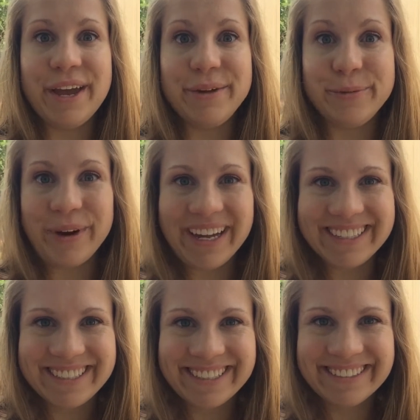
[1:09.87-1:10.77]
and
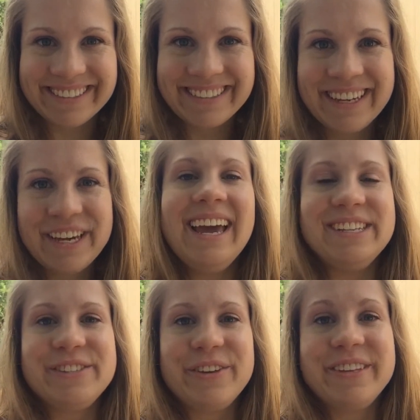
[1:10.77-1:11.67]
wait.
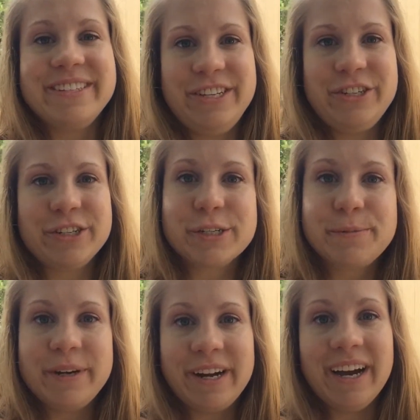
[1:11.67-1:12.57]
And so the teachers
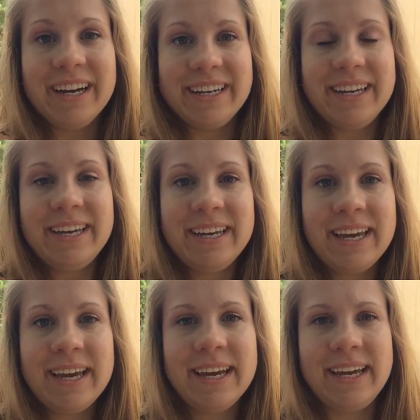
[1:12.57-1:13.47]
put on
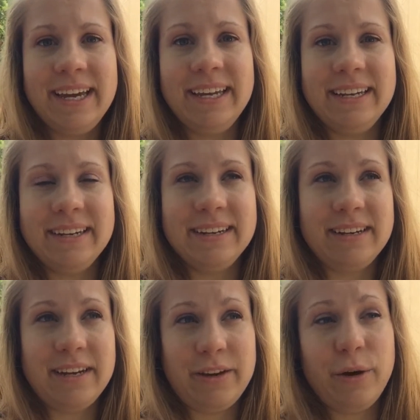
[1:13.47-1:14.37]
and
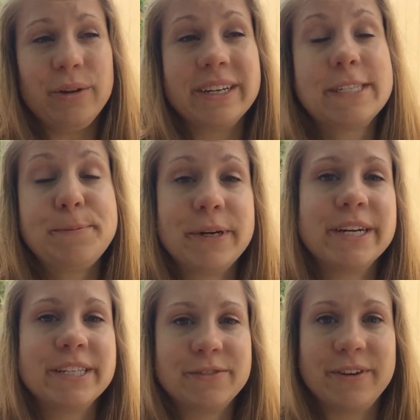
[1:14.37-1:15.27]
a whole
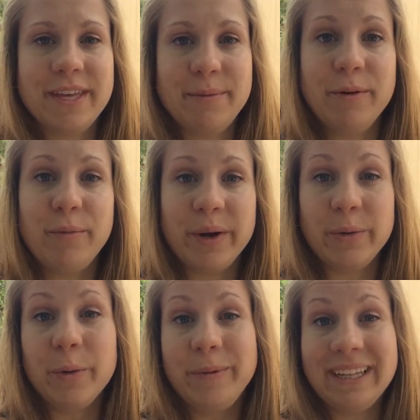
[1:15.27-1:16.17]
experience for them of what
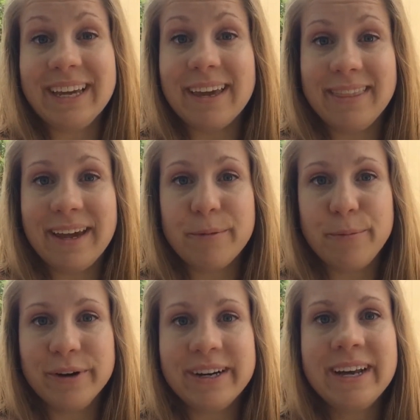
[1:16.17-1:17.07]
it will be like in the
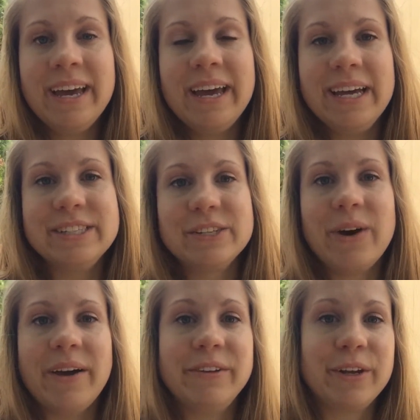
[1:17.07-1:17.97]
airport. And
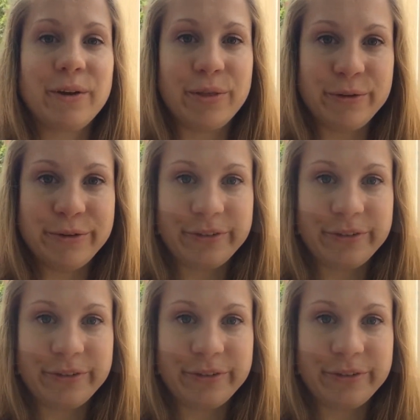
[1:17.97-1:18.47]
so having to go through